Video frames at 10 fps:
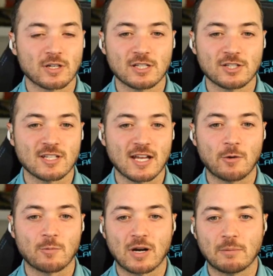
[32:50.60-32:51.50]
conditions, I
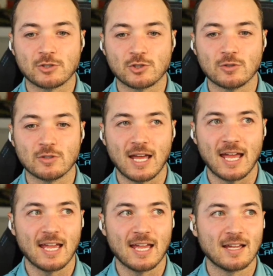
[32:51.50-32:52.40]
would probably shoot
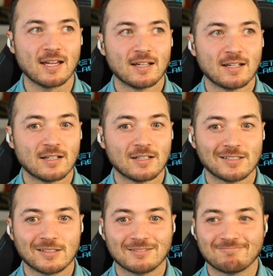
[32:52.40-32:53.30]
a
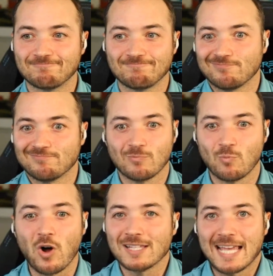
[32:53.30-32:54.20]

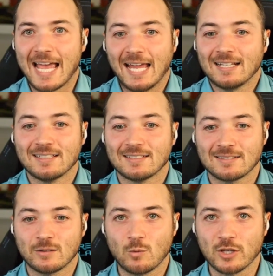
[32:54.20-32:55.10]
110,
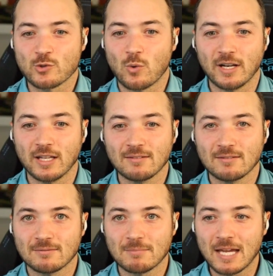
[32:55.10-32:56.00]
120,
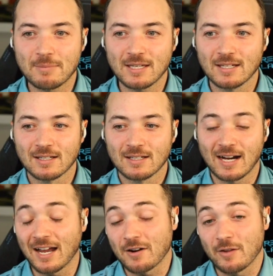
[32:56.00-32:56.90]
maybe.
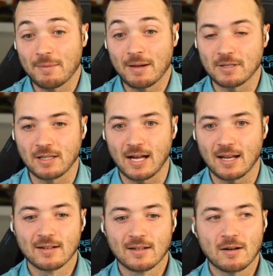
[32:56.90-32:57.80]
I don't know. That might be a
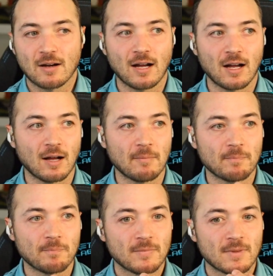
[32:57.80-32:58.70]
lot. Um,